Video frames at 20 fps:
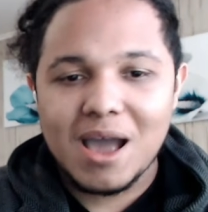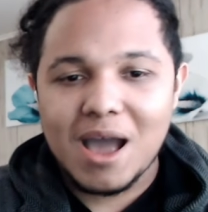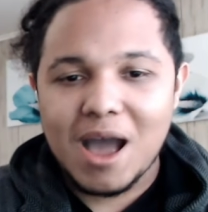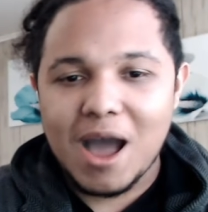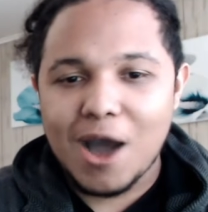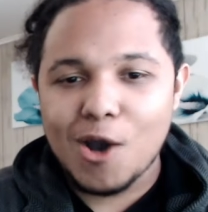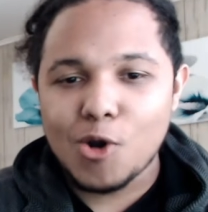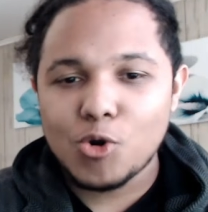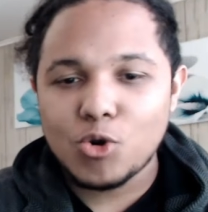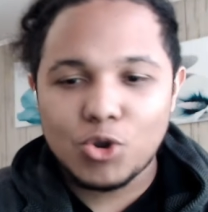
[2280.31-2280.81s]

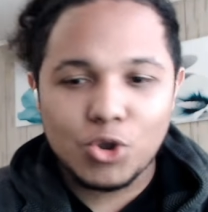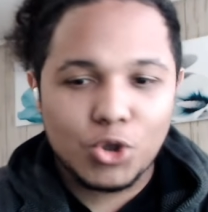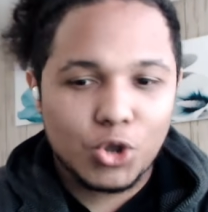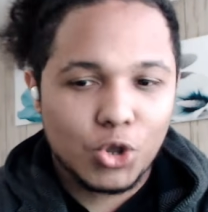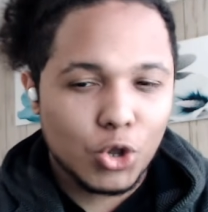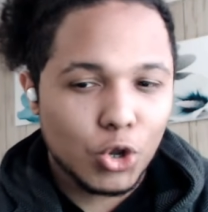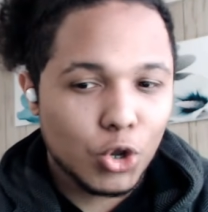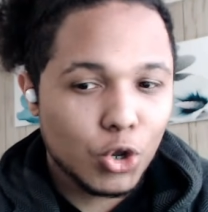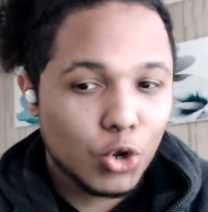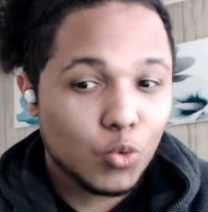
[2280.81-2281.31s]
how
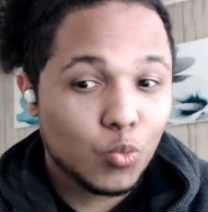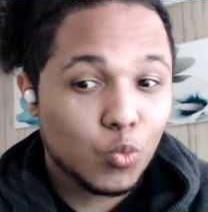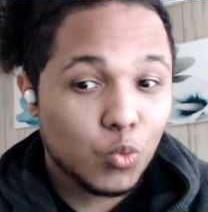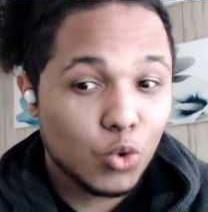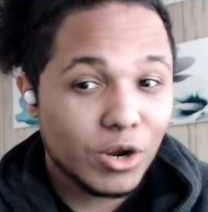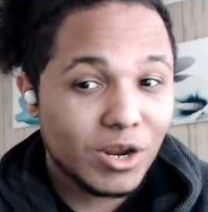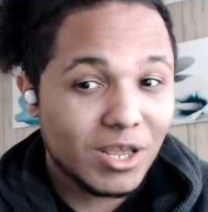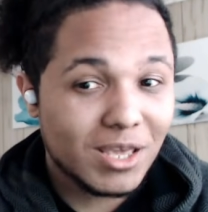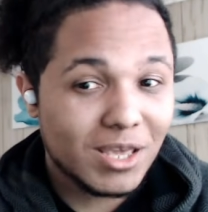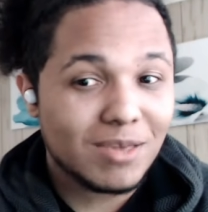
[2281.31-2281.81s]
good
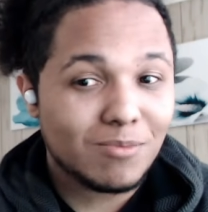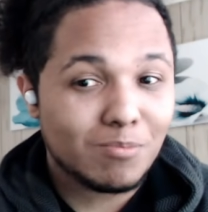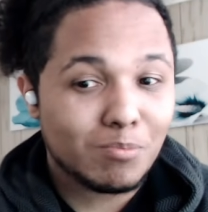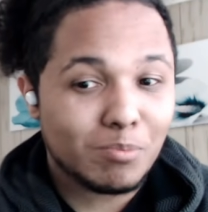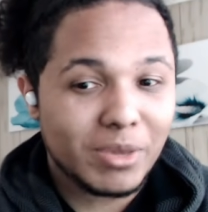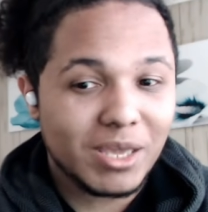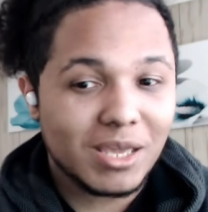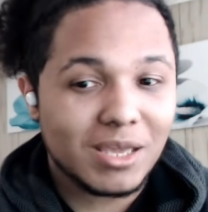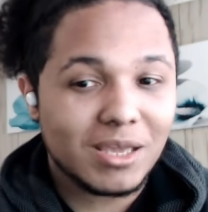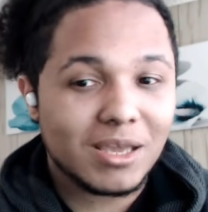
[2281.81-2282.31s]
would he
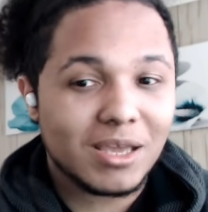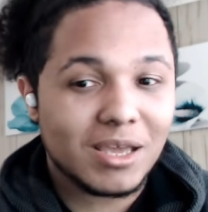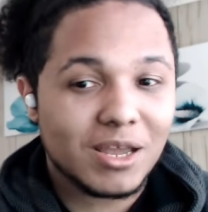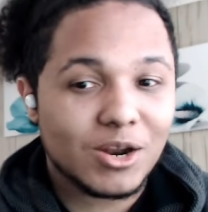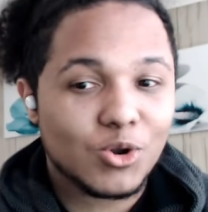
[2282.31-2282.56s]
be in a